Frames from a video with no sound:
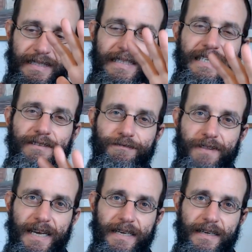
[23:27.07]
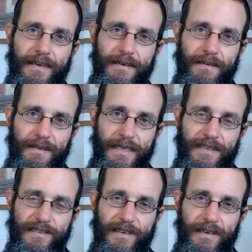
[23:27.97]
deflating the
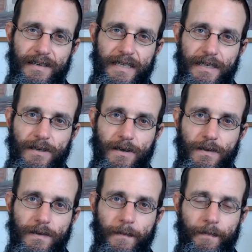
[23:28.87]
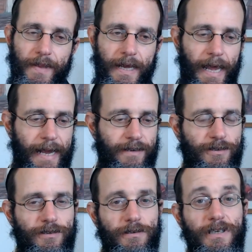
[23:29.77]
external ego and
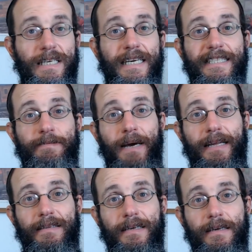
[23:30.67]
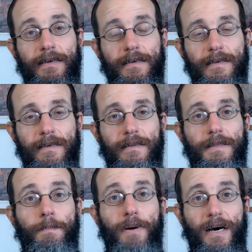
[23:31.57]
re-expanding
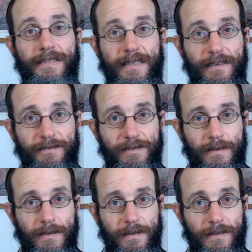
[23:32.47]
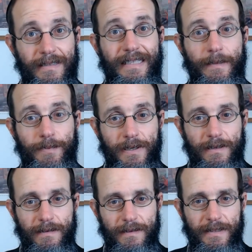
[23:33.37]
the positive, deeper
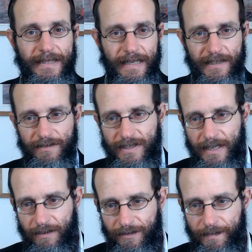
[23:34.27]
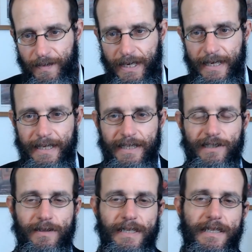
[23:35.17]
sense of self.
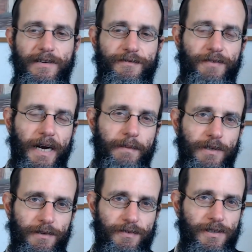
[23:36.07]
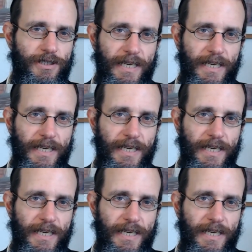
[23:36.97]
So this is a very beautiful